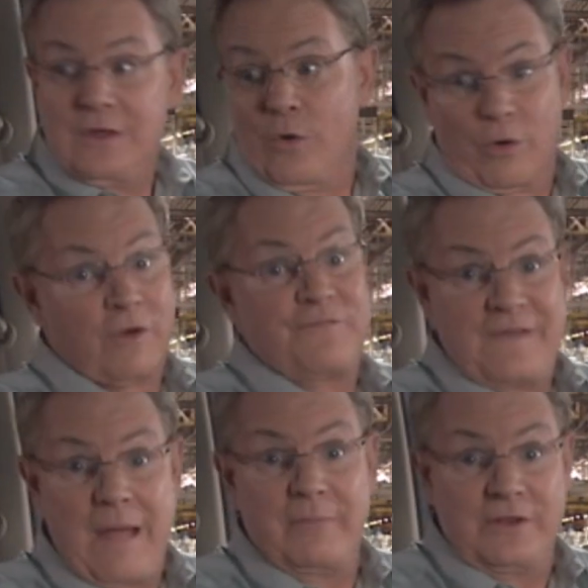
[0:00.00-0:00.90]
or a
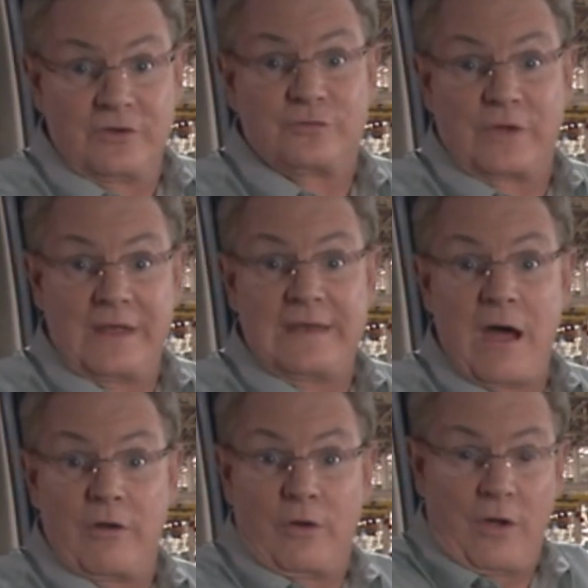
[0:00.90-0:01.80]
family, just getting
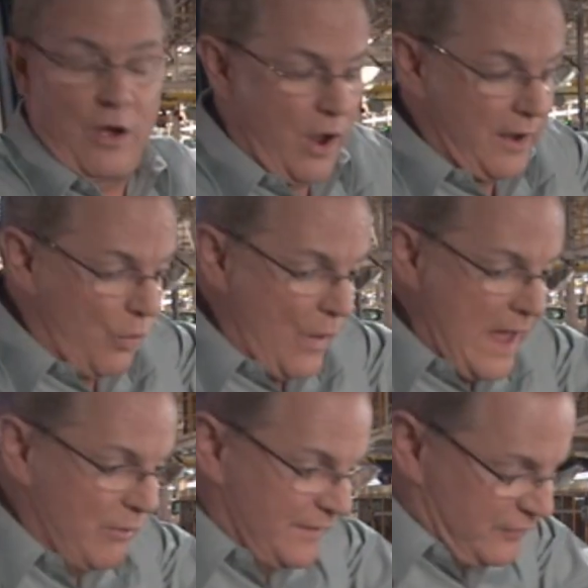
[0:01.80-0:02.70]
out and
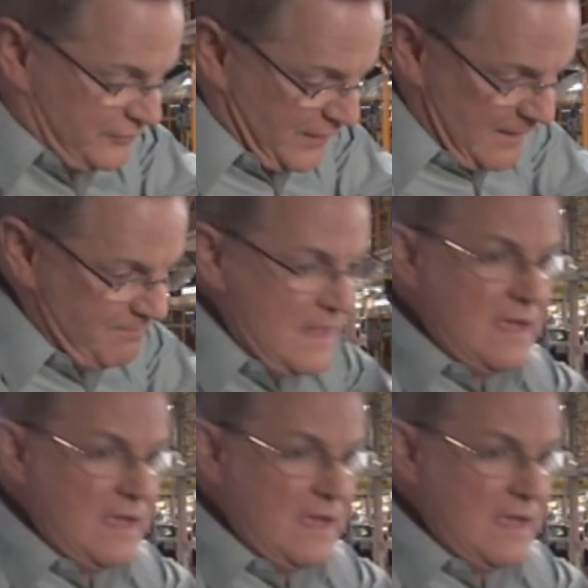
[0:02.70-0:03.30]
away with this thing,